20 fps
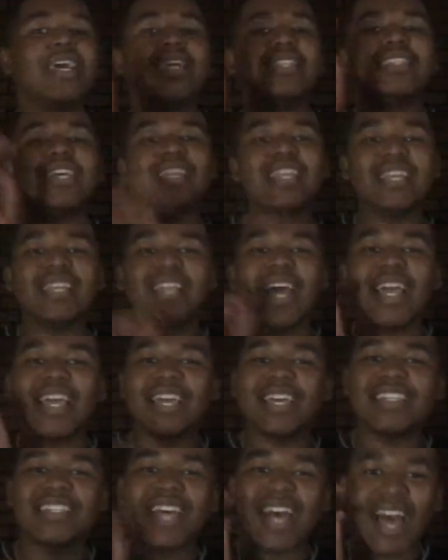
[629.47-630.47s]
They didn't like
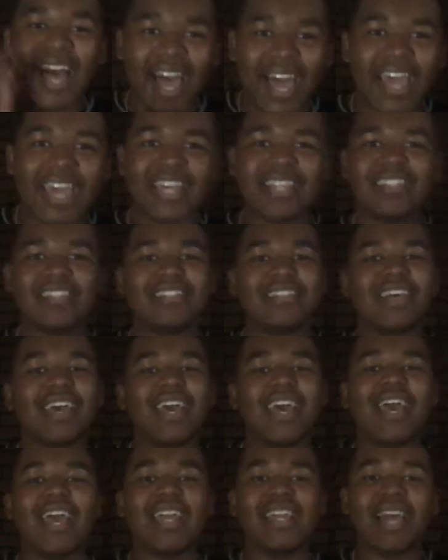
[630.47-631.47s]
his height,
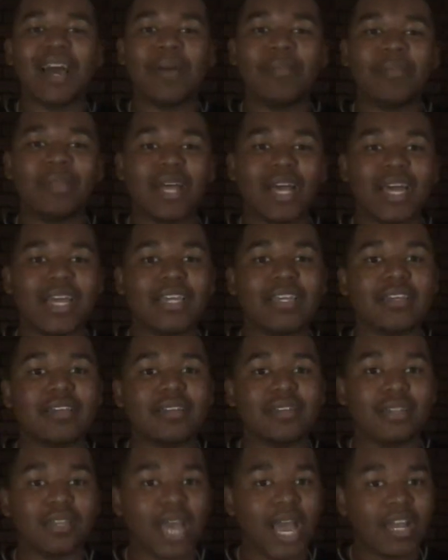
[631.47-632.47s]
and I'm like,
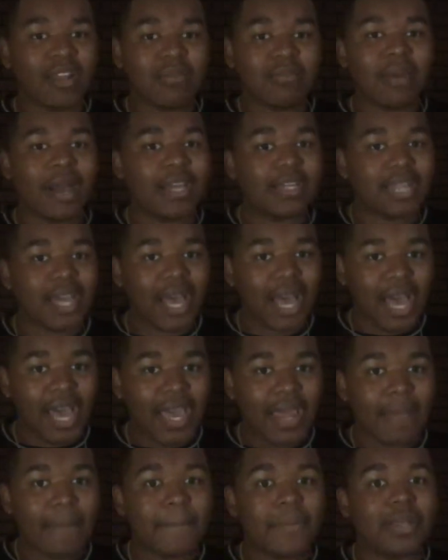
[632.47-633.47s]
I don't mind the
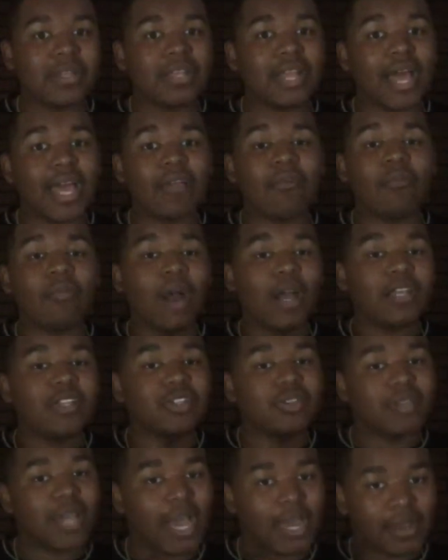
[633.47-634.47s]
height, but like, why did
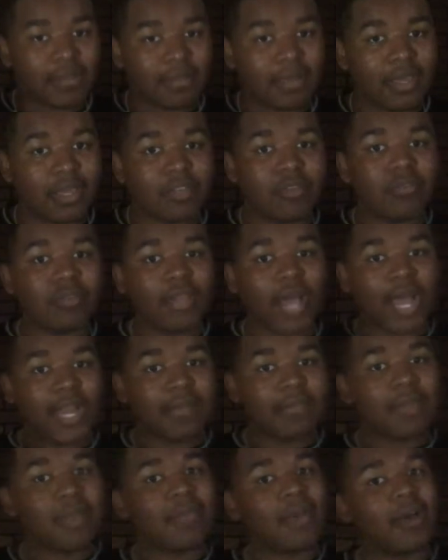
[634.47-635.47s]
you lie to me? You lied to
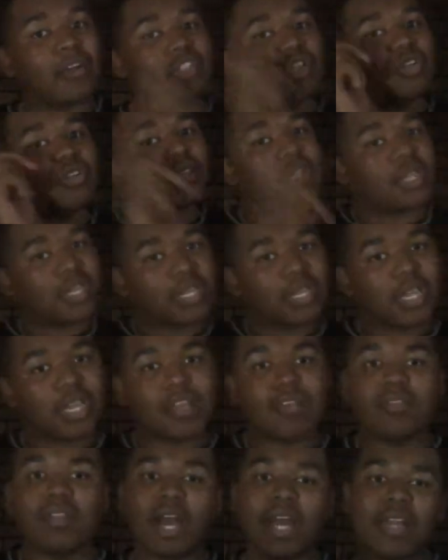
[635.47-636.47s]
me about your look.
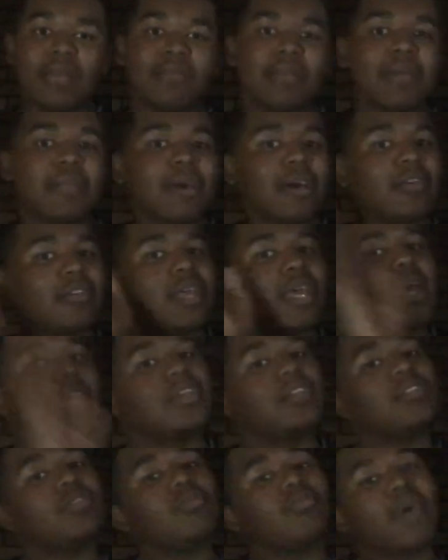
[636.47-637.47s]
You lied to me about
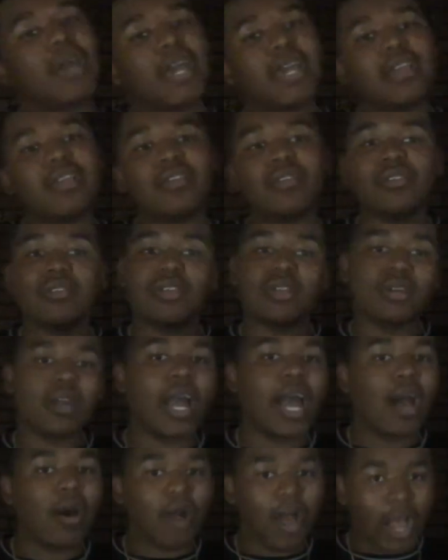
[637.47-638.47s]
the way
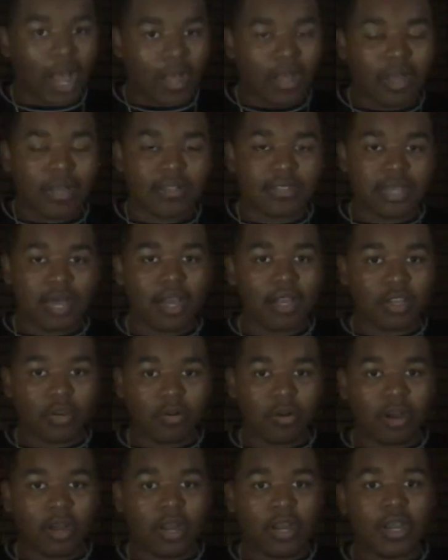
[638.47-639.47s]
how tall you
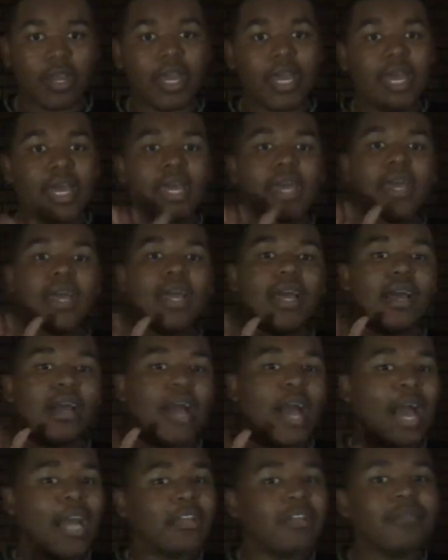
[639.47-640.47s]
are.
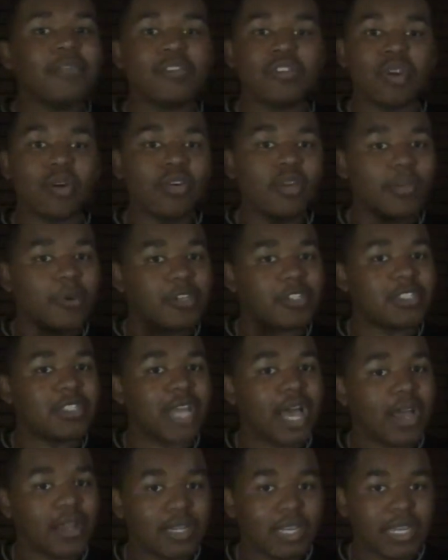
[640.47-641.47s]
I didn't even know your
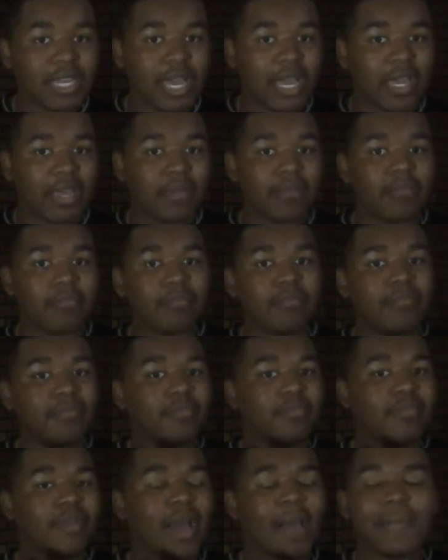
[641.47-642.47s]
personality yet.
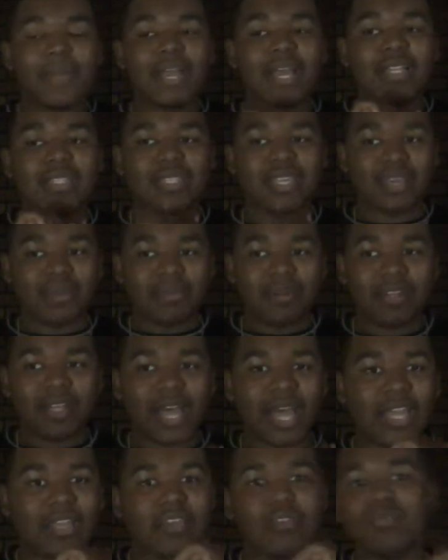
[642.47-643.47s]
I mean, I did, but
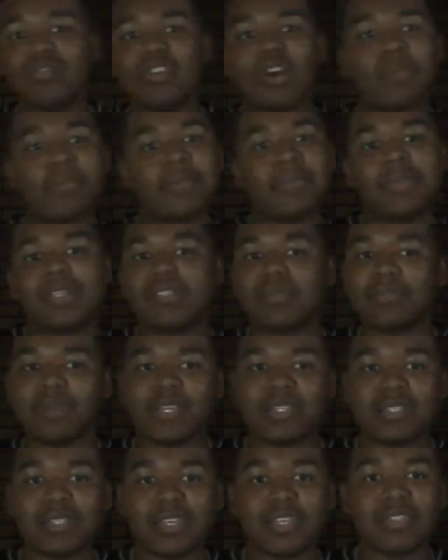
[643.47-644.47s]
like, you told me bits and
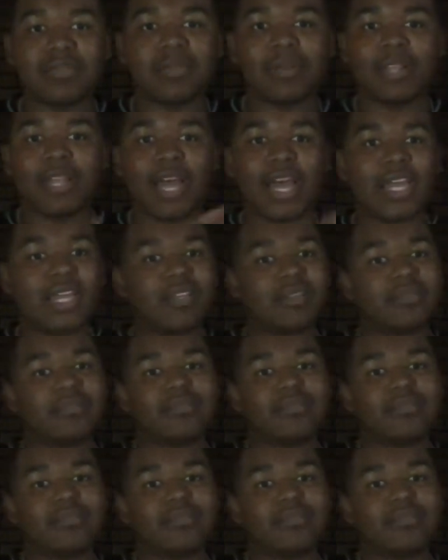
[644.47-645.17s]
pieces, but like,